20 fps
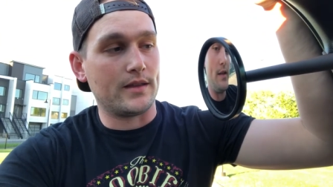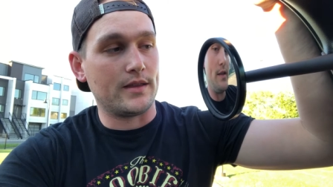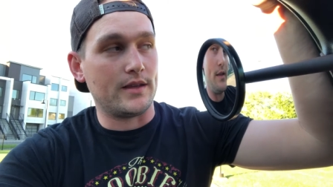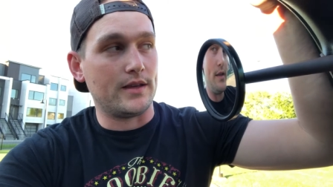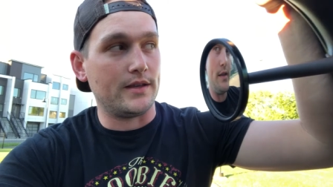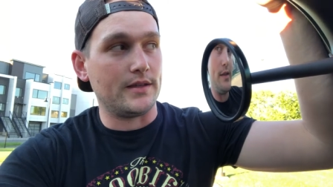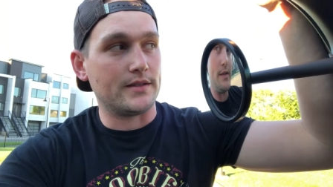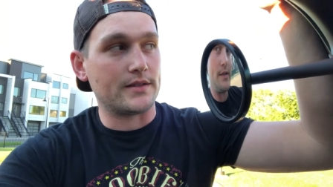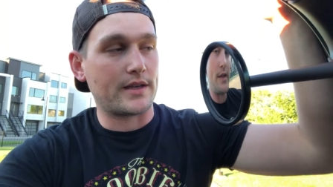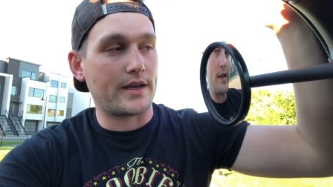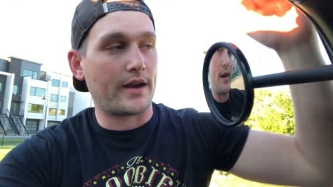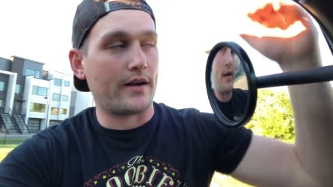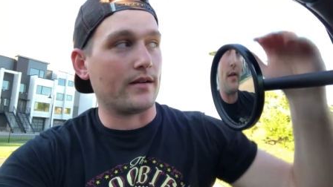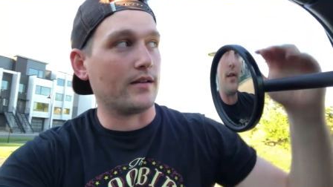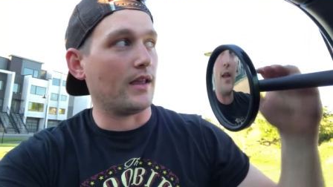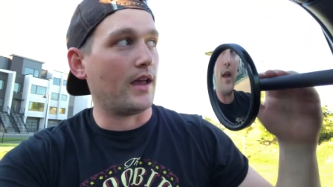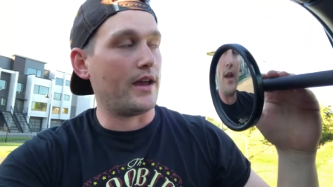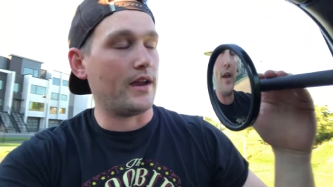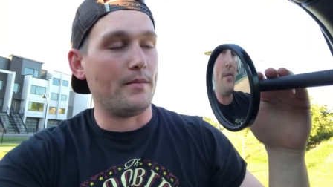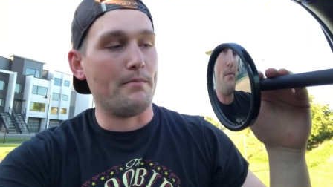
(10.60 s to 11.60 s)
these
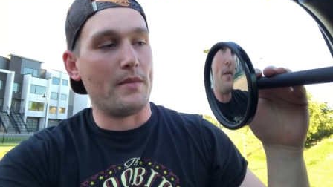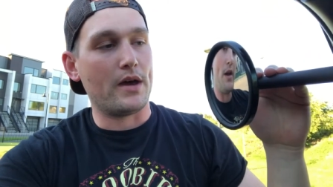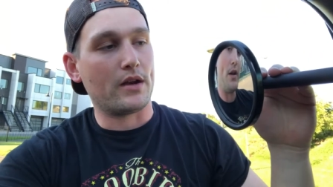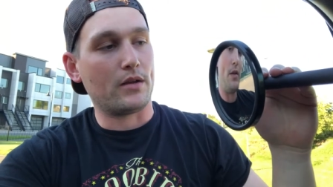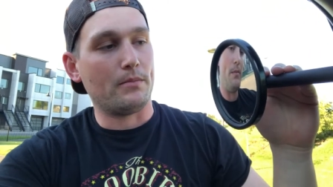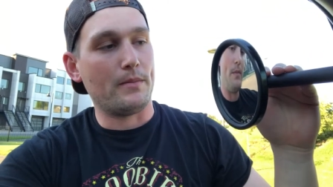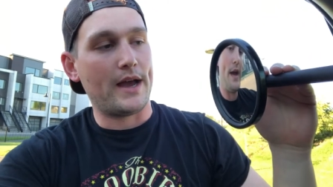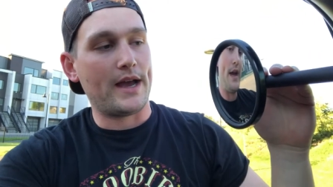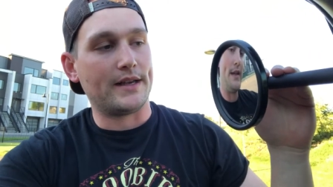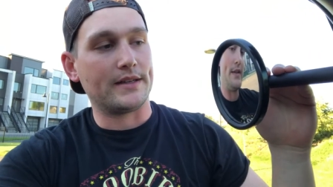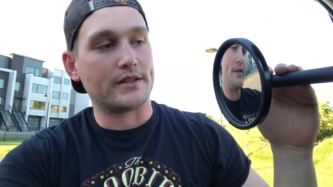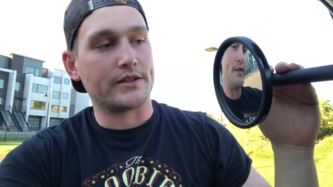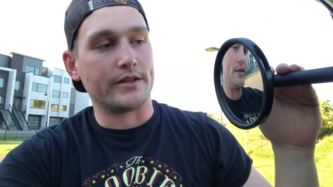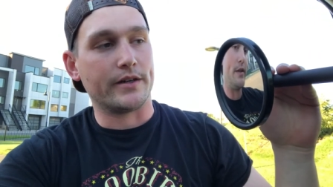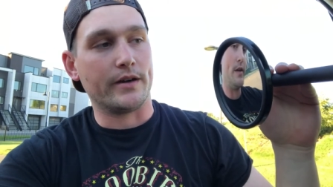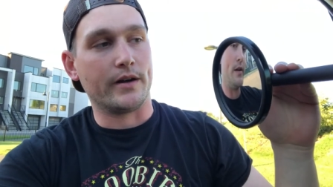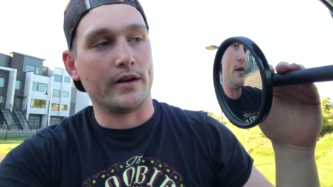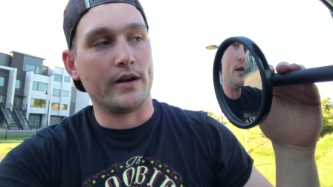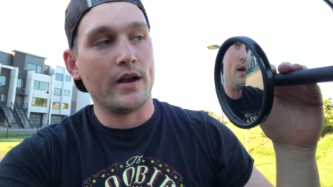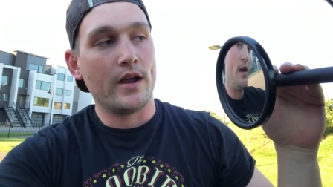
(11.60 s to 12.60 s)
Carolina Metal
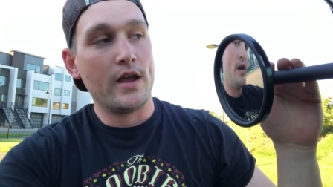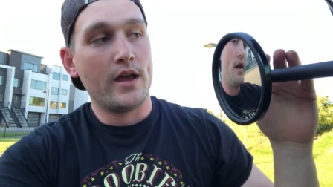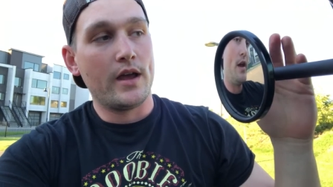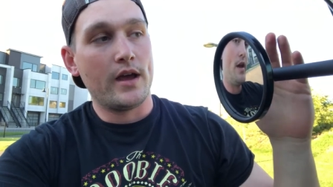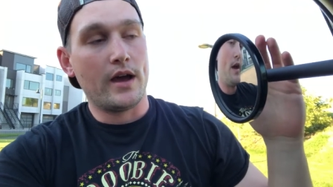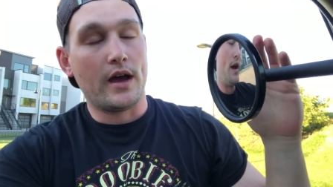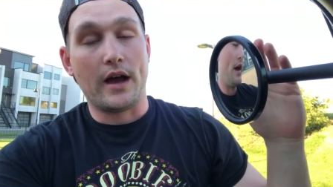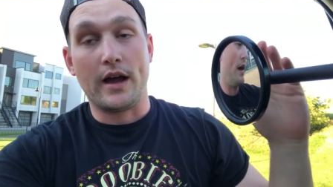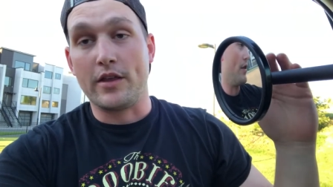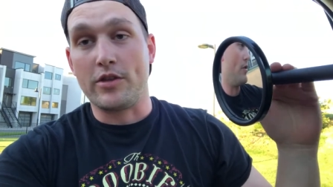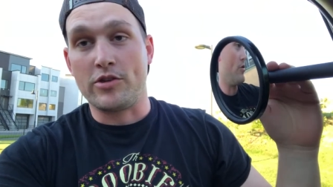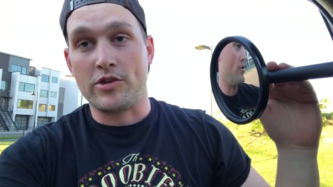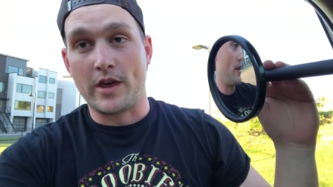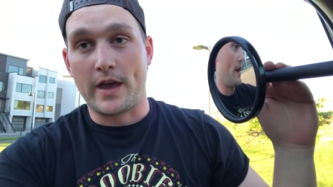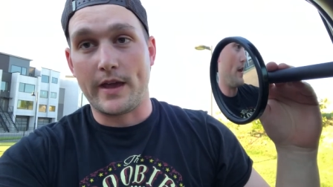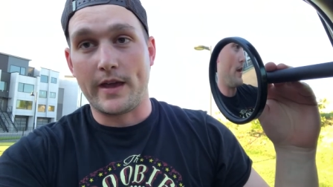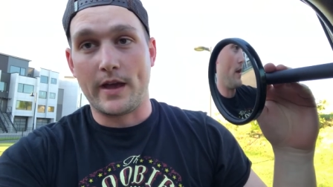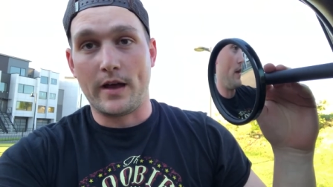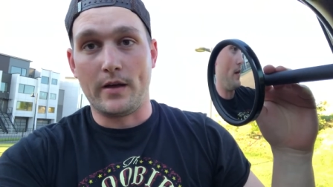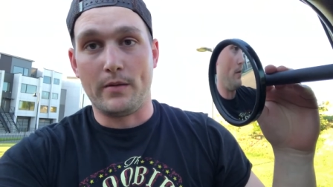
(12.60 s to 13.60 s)
Master uh,
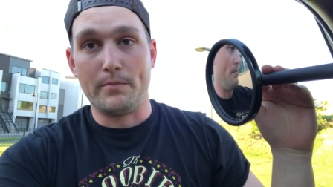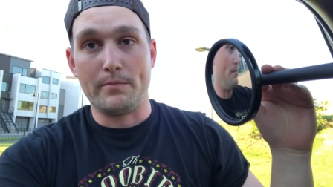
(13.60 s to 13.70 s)
JL